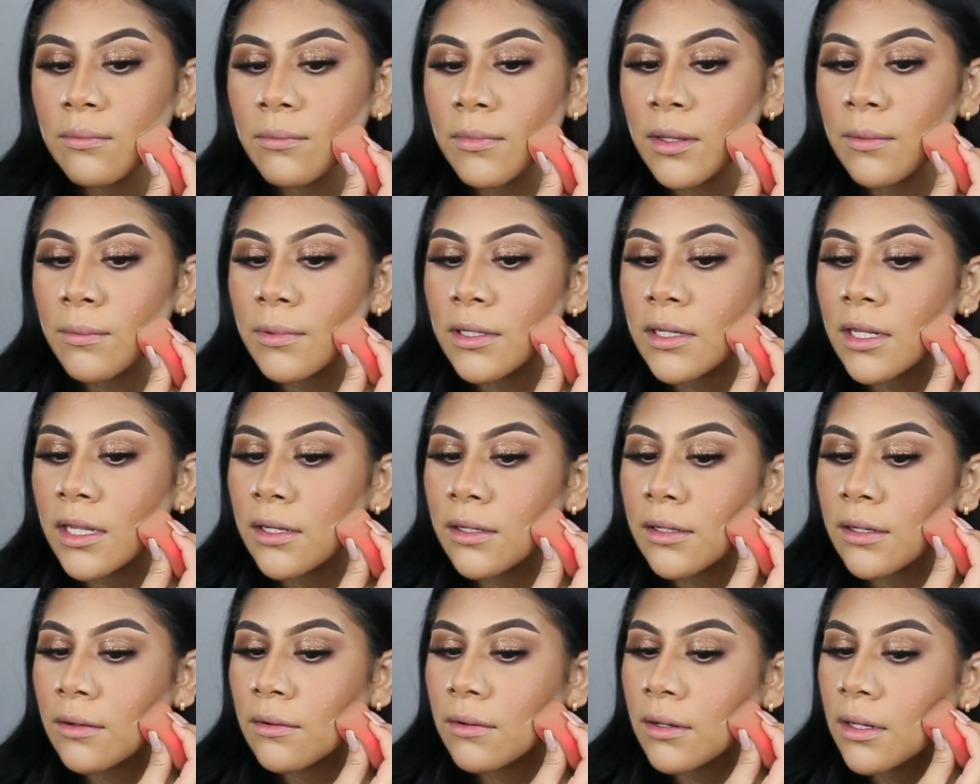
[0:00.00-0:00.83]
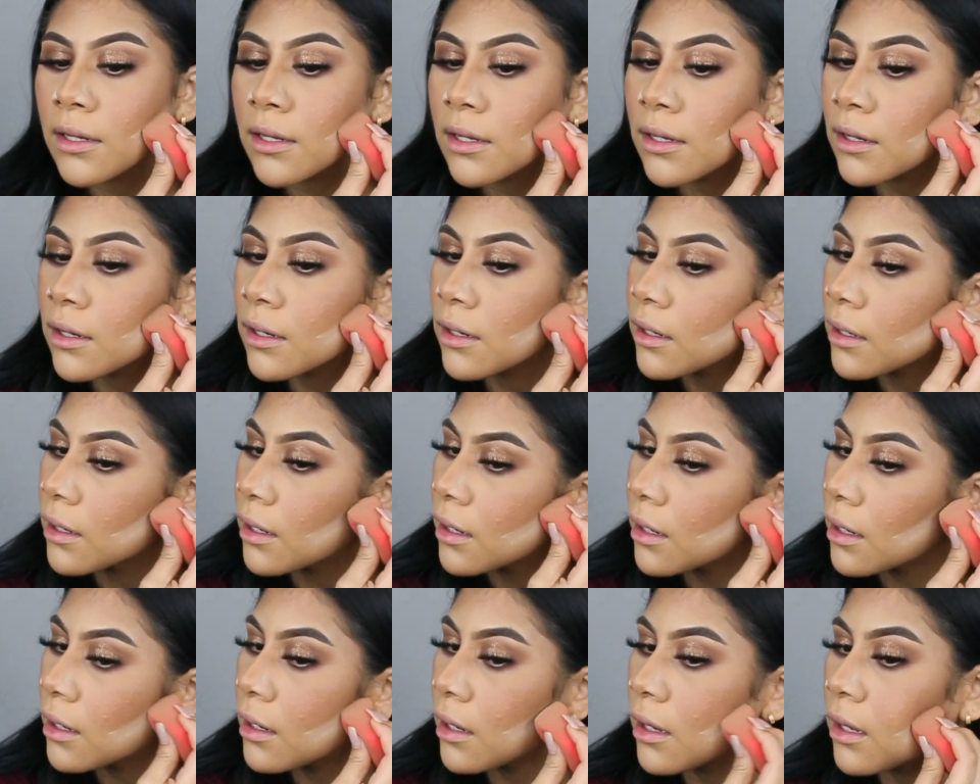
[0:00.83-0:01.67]
Maybe like down here.
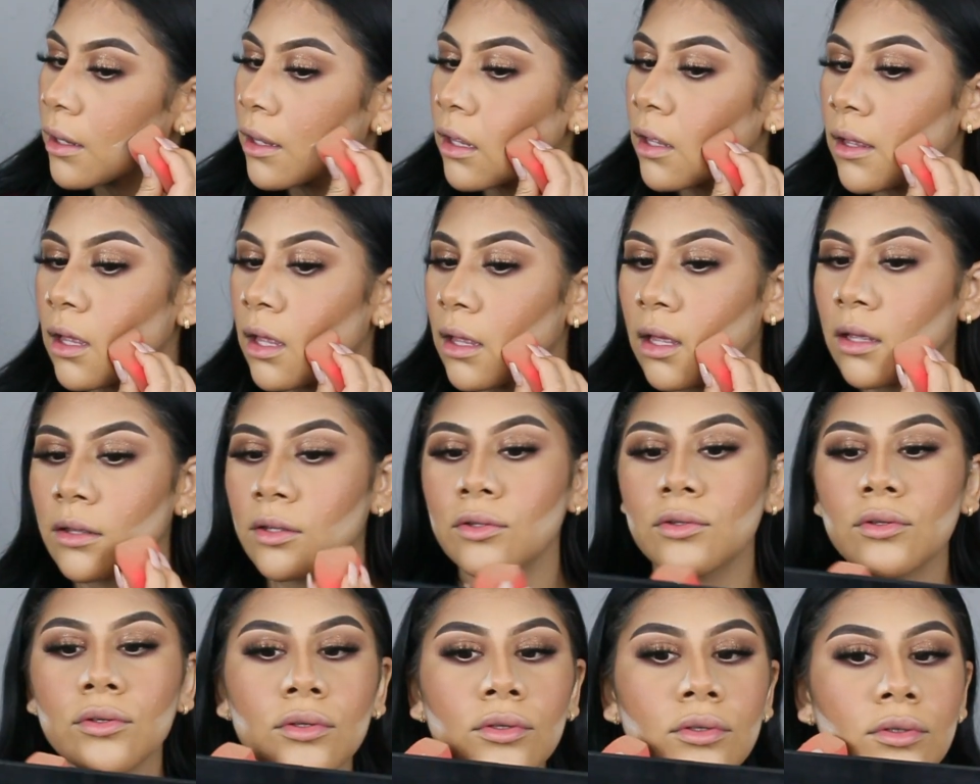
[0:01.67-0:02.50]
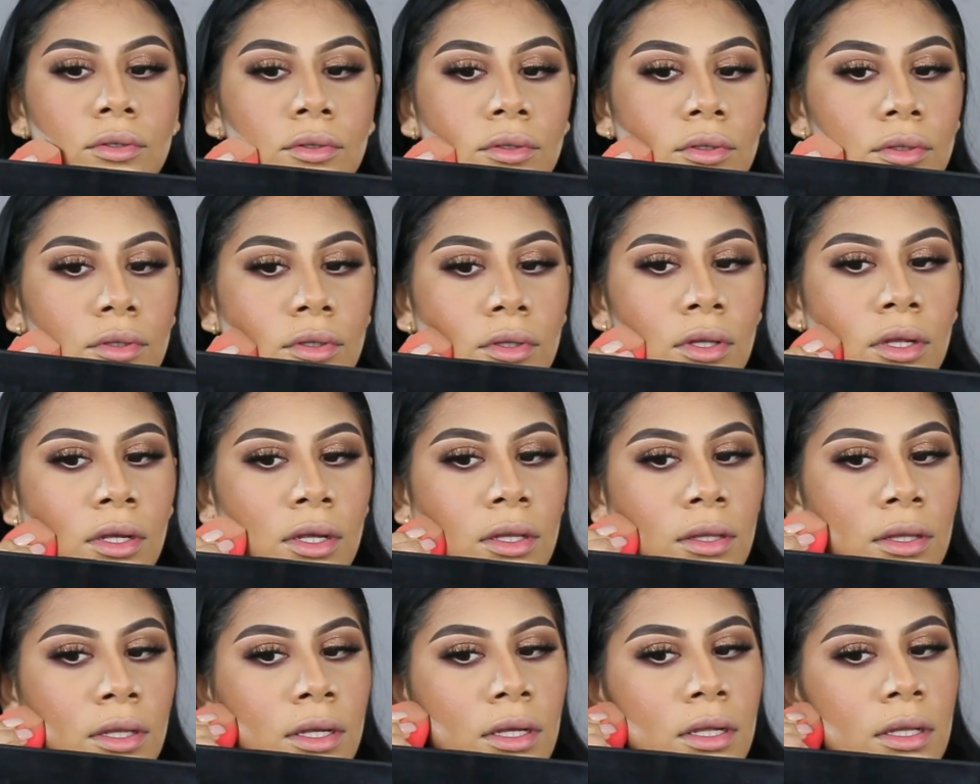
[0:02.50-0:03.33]
Just
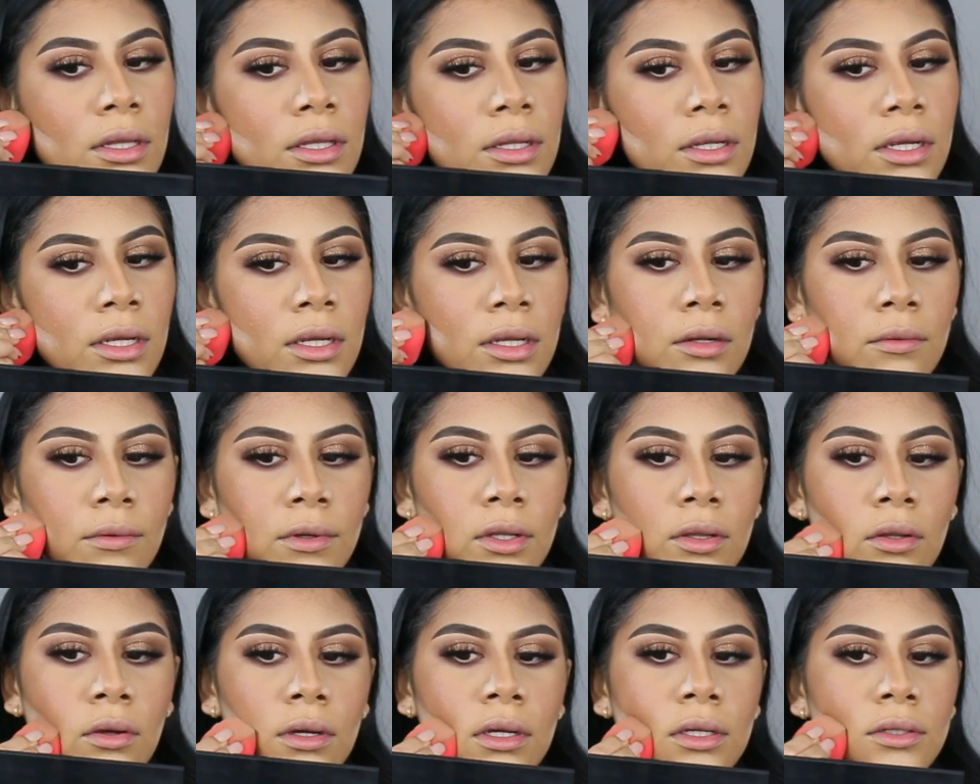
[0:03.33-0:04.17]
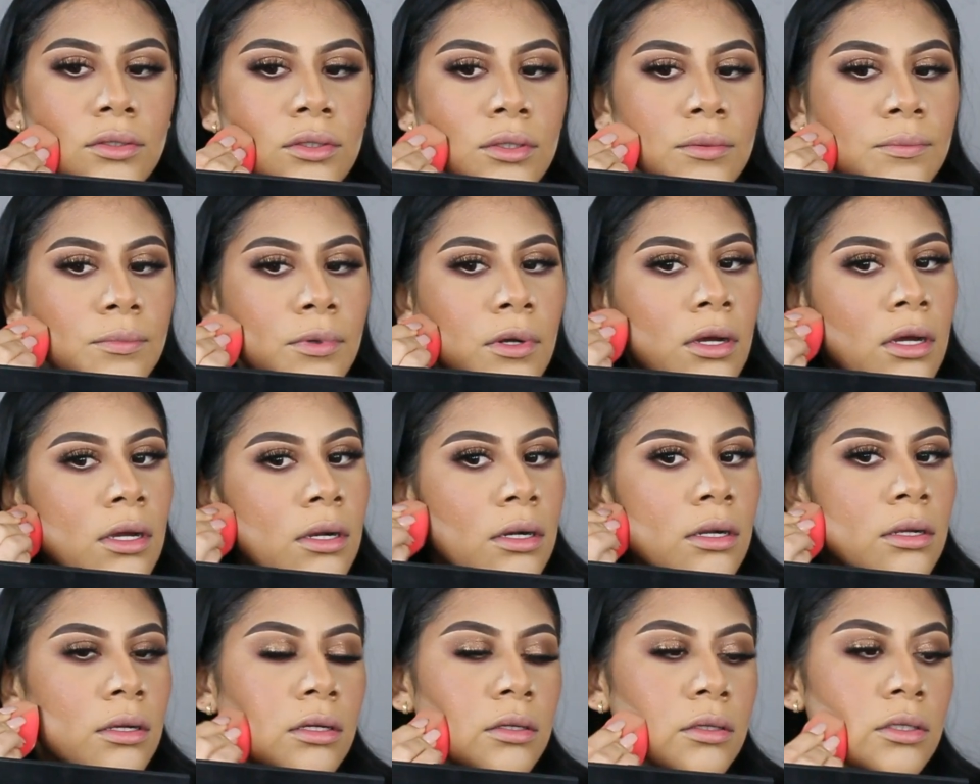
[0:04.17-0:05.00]
lightly clean with no extra
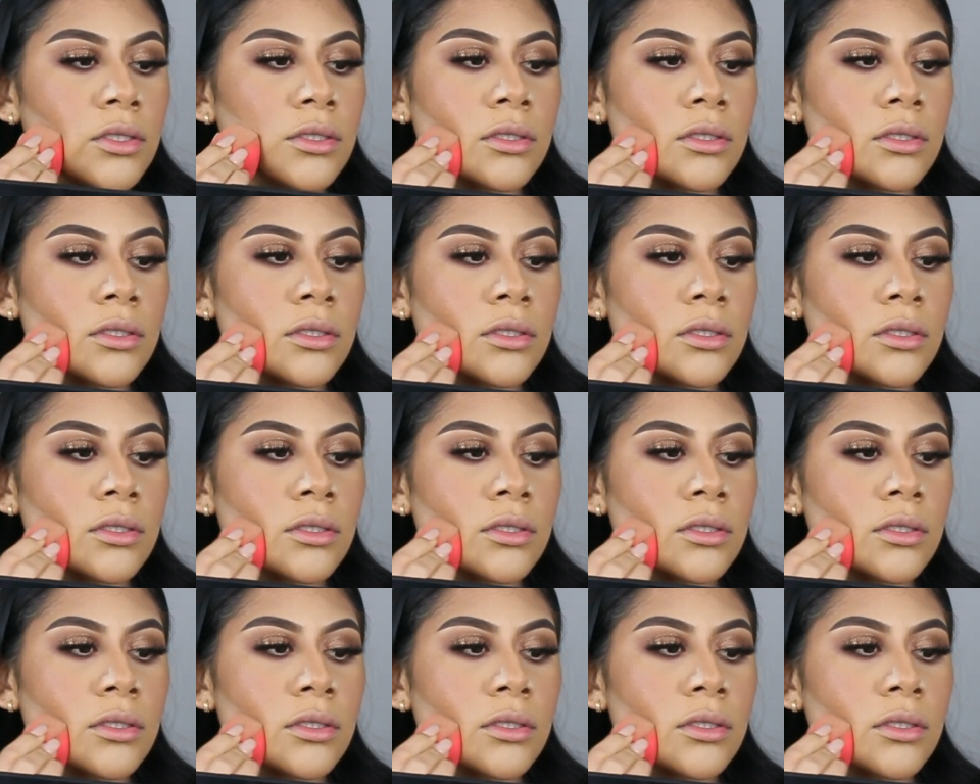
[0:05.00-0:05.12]
product.